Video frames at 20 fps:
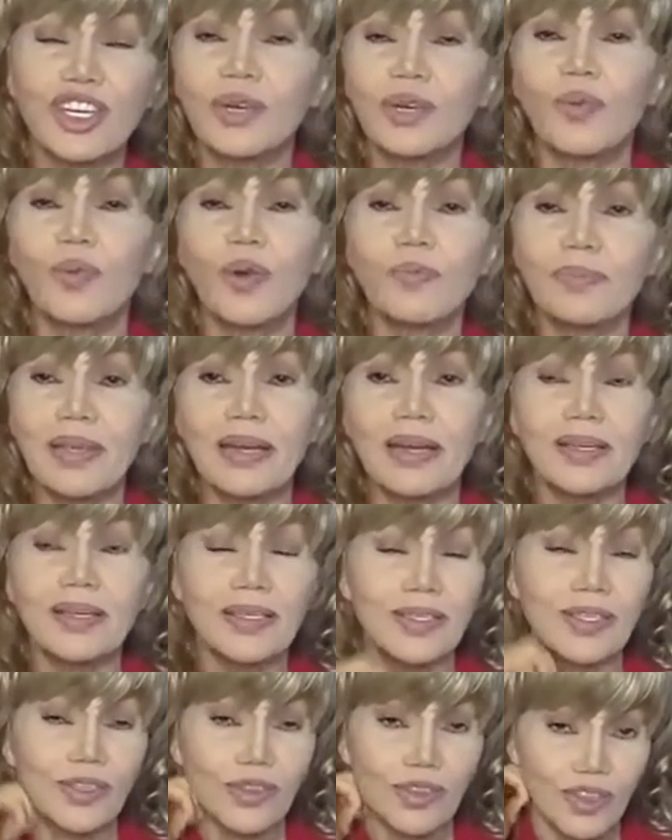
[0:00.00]
it won't be
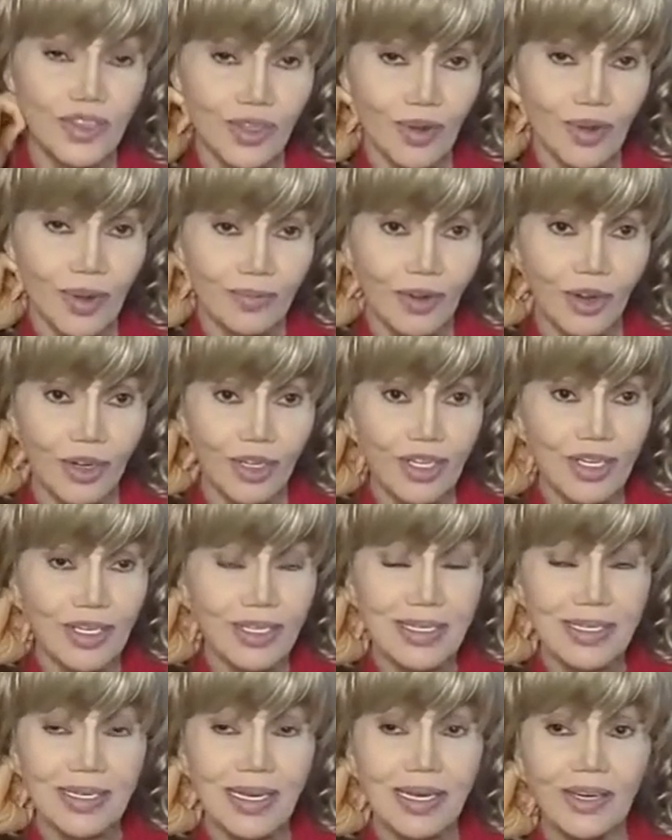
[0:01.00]
understood, so I'm going to
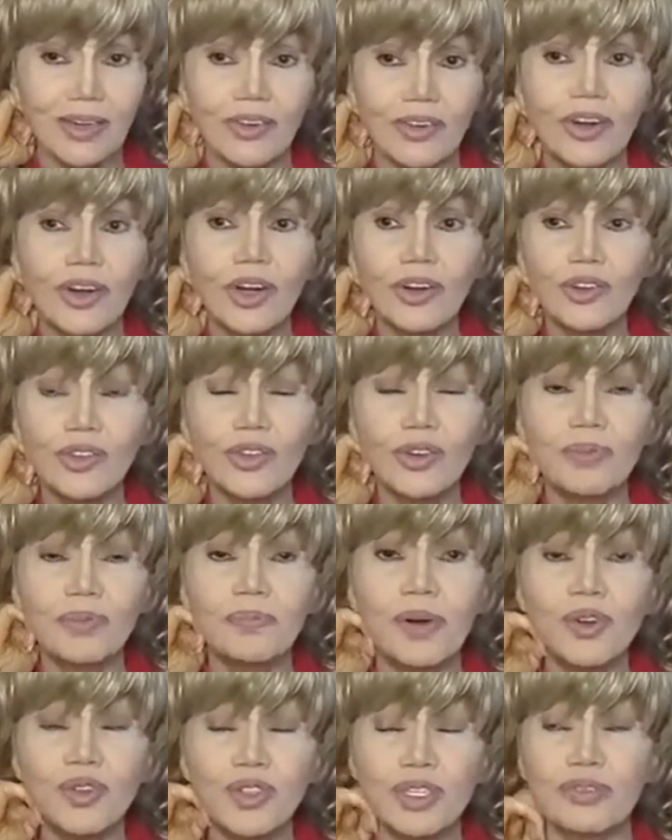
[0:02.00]
say
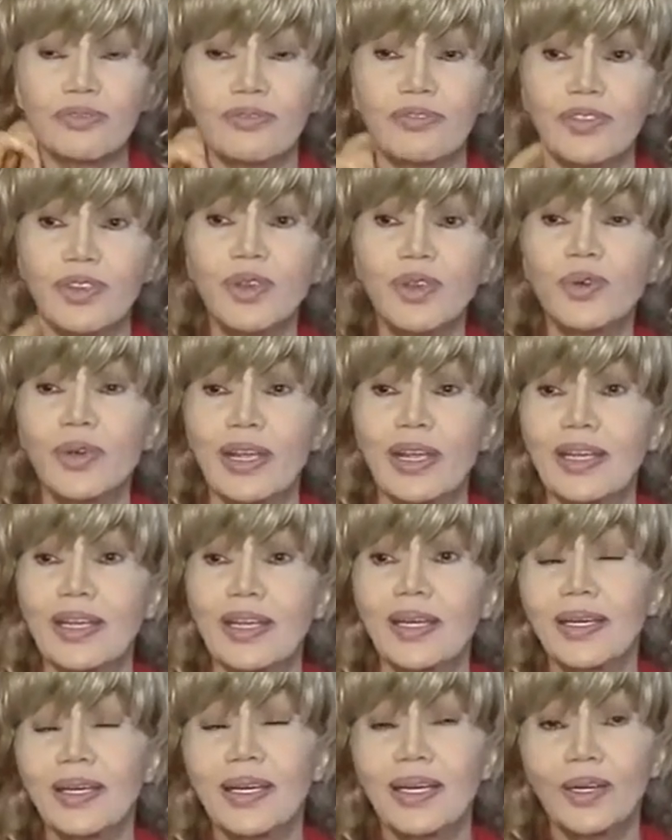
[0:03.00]
remote viewing, yeah.